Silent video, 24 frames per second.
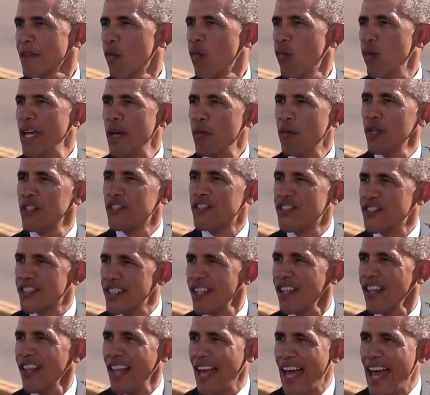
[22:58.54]
we would
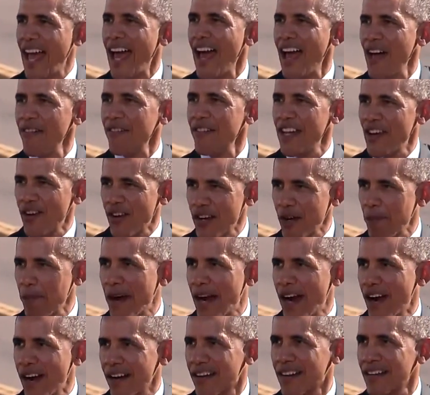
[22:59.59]
still have here in
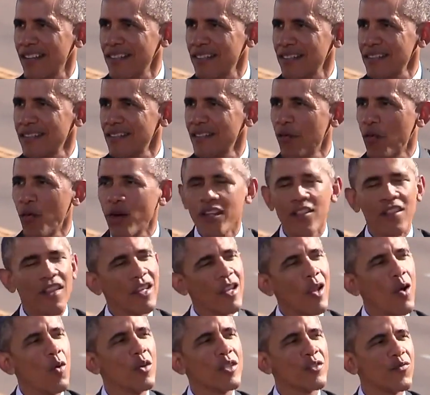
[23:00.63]
America one of the
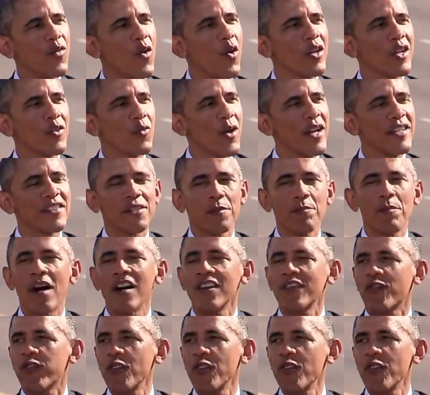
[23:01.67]
lowest voting rates among